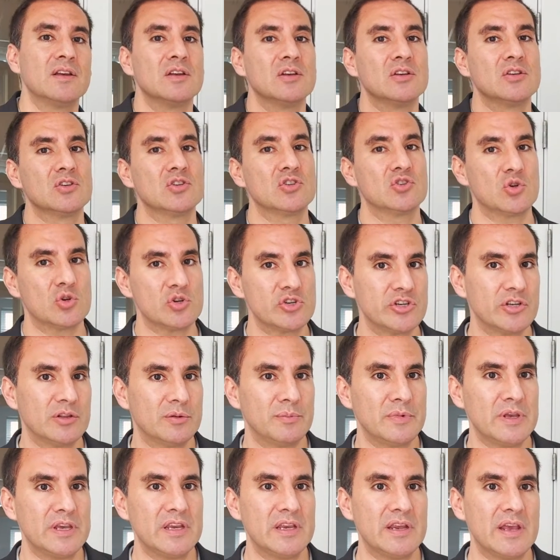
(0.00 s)
social
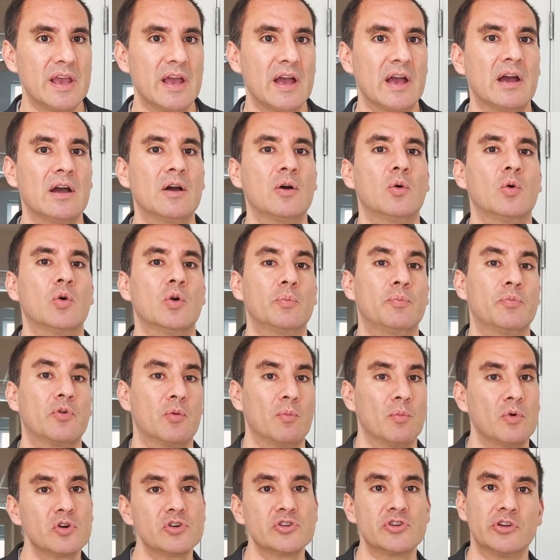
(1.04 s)
media, or
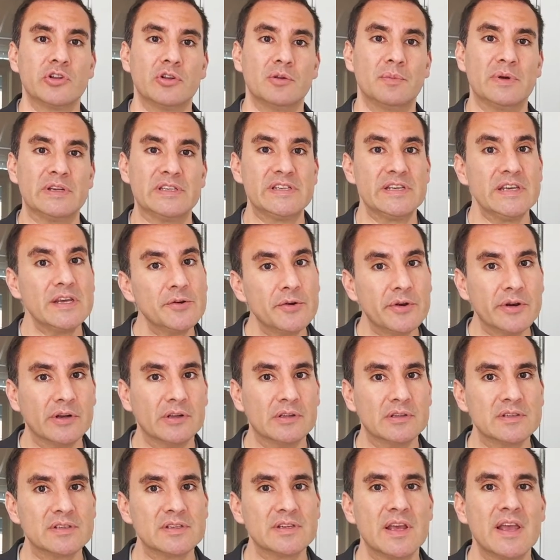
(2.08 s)
promotional
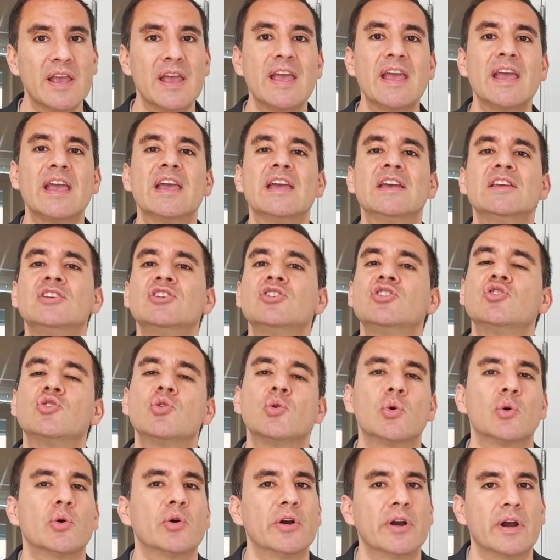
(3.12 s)
materials,
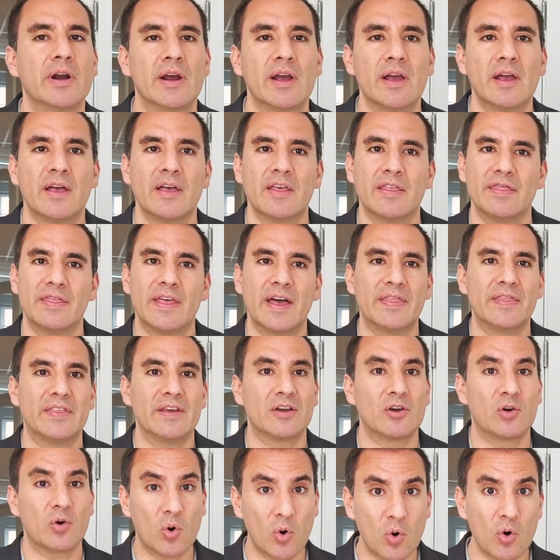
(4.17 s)
ensure that the
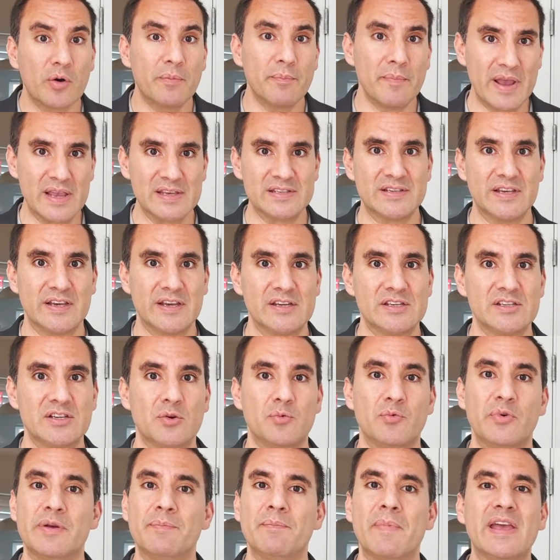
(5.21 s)
core message
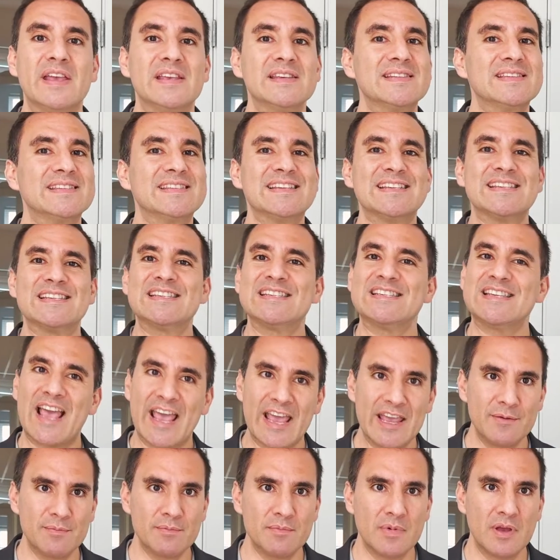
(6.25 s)
remains the
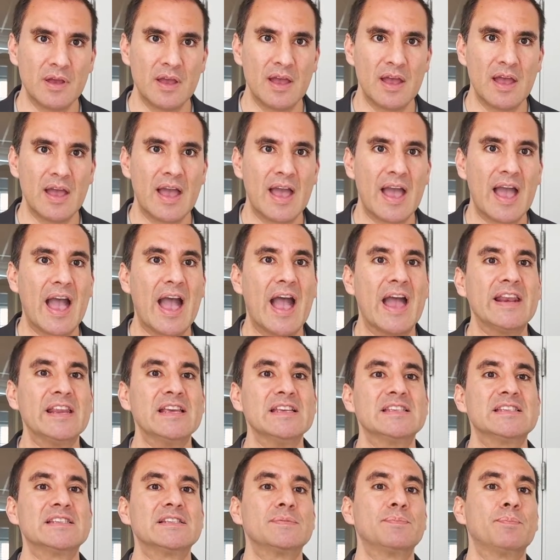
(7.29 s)
same and
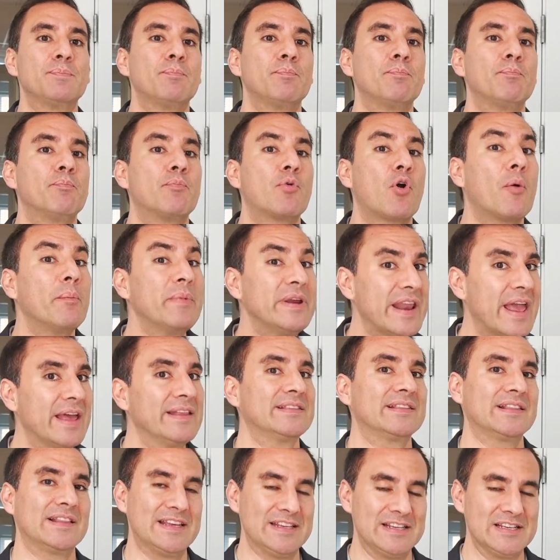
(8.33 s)
it's
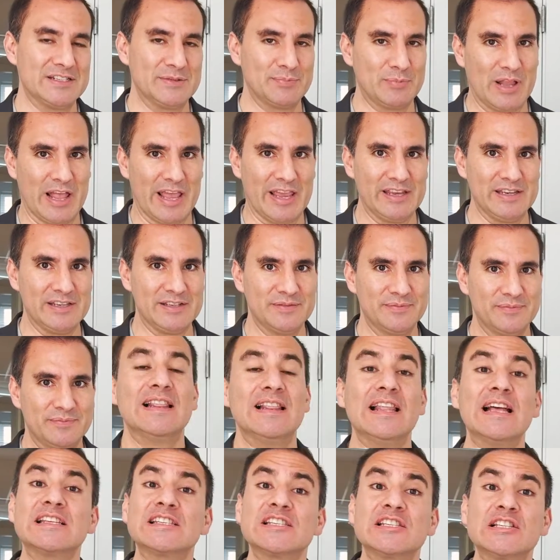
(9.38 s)
prominently displayed. Let's